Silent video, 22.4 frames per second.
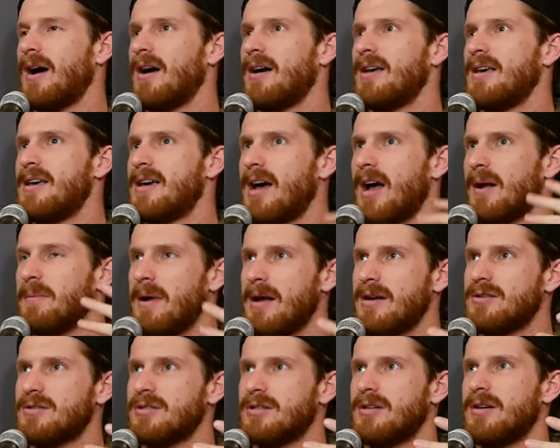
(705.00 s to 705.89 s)
He got
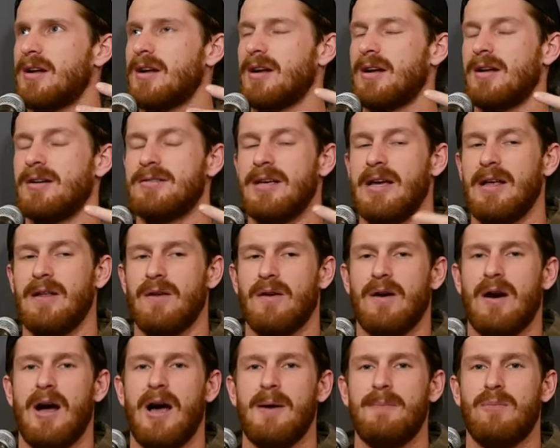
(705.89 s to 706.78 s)
measured at a
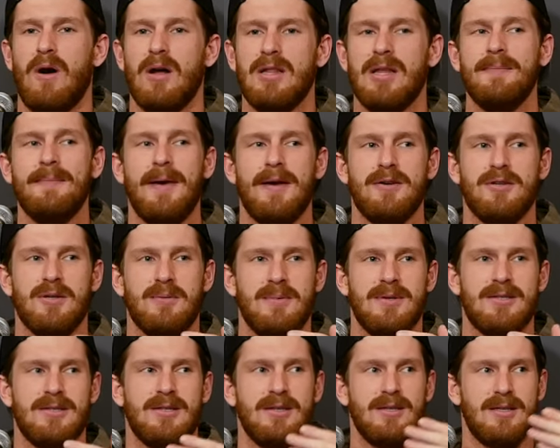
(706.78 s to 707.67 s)
tailor. I brought the
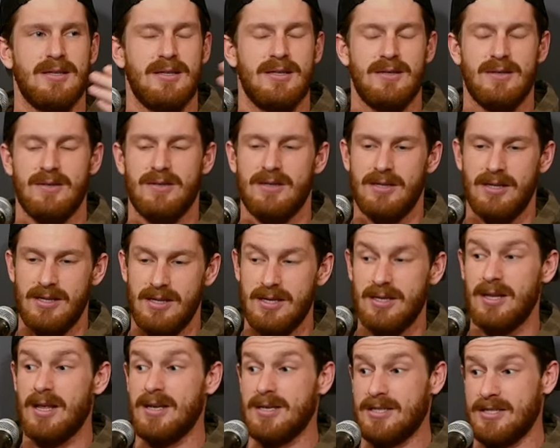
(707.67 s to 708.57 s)
measurements to
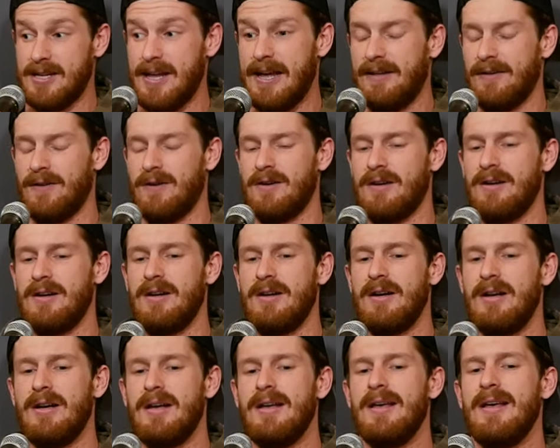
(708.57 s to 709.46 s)
this tailor,
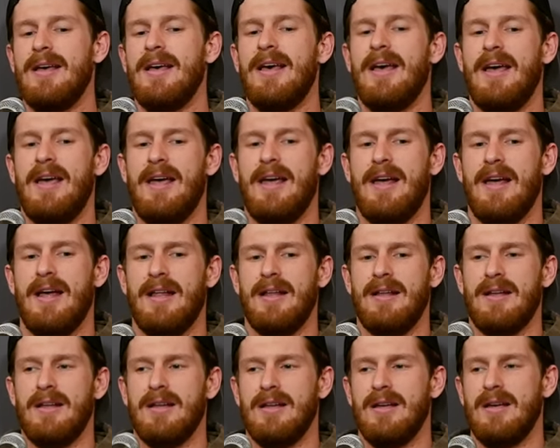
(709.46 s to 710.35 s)

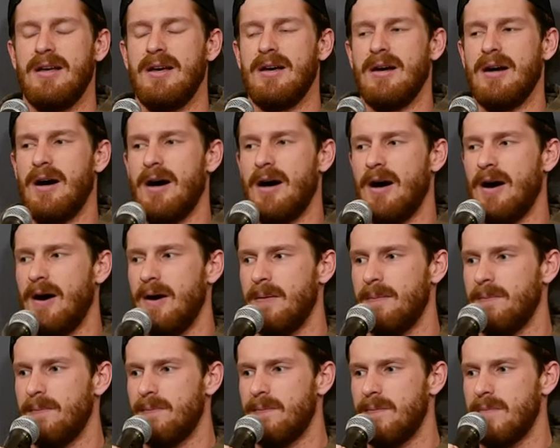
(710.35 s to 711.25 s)
and
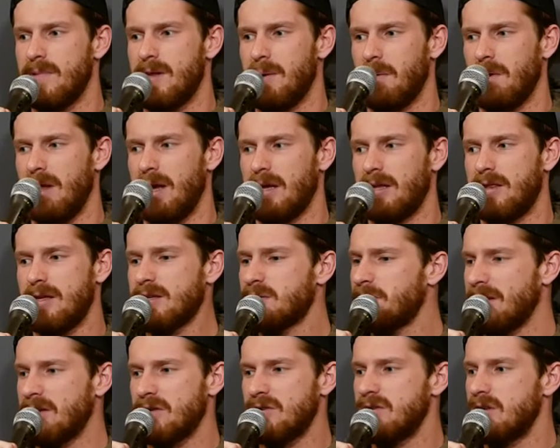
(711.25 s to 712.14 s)
they were like, "This
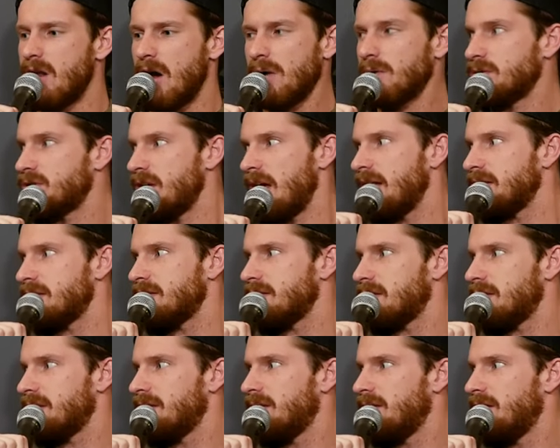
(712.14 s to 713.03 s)
makes no
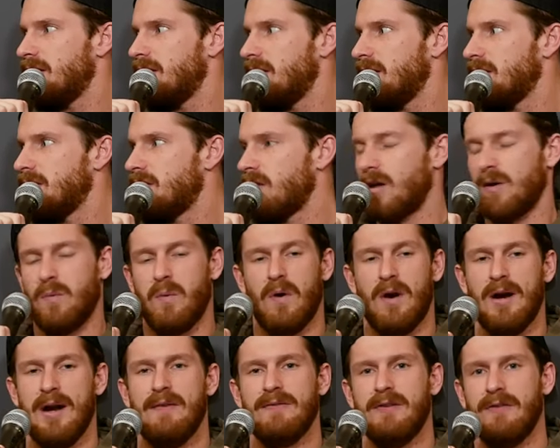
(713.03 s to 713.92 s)
sense." They're like, "We're
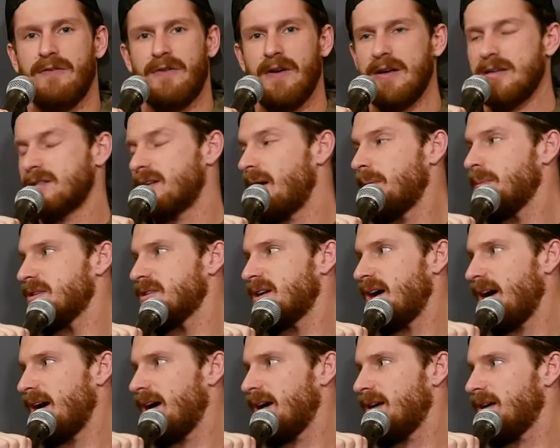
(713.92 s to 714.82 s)
gonna have to FaceTime this
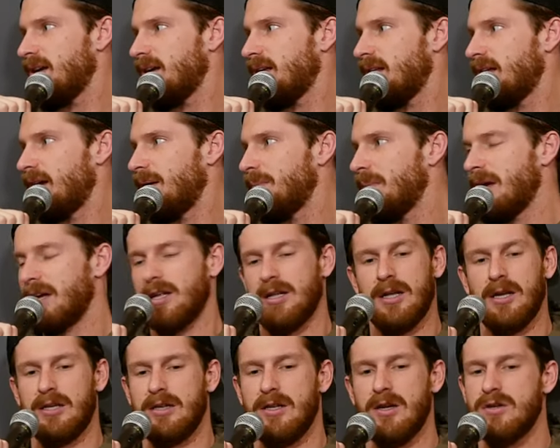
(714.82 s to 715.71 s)
guy. Like,
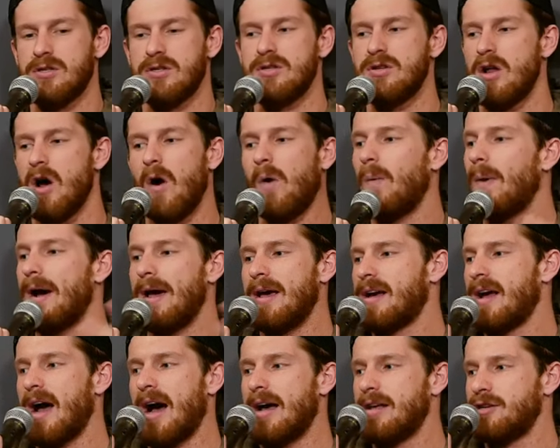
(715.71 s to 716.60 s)
there's no
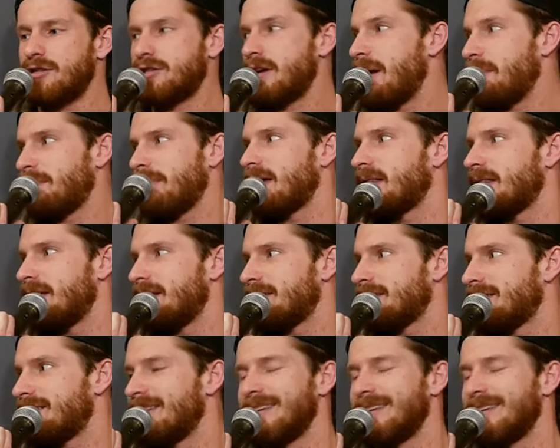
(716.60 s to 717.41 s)
way a guy's shaped like this."